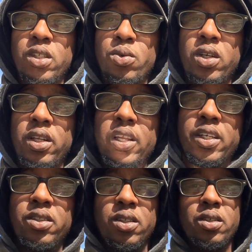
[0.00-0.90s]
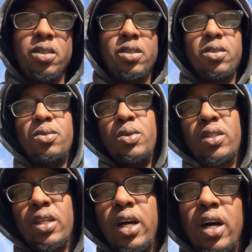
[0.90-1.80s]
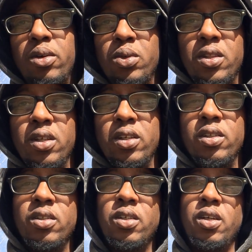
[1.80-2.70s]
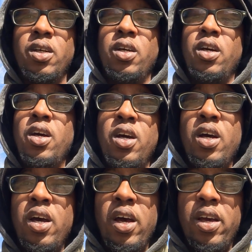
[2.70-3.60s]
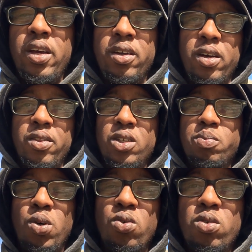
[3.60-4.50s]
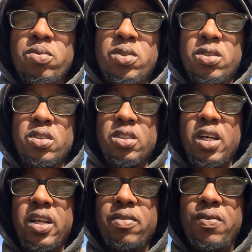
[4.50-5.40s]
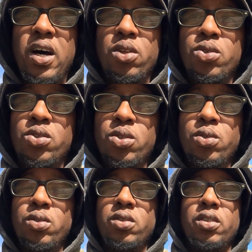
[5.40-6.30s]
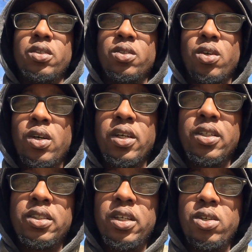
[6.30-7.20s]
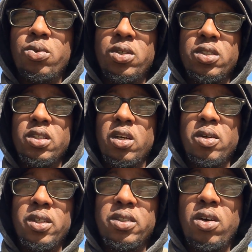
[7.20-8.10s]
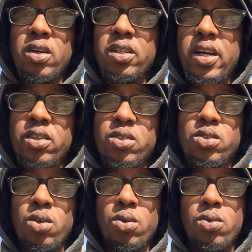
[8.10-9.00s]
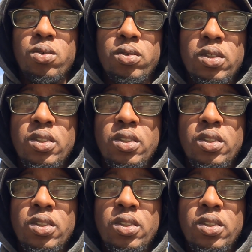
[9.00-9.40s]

They were connecting with the God within. And these poems kind of follow suit. Like I said, it was the dark night of the soul.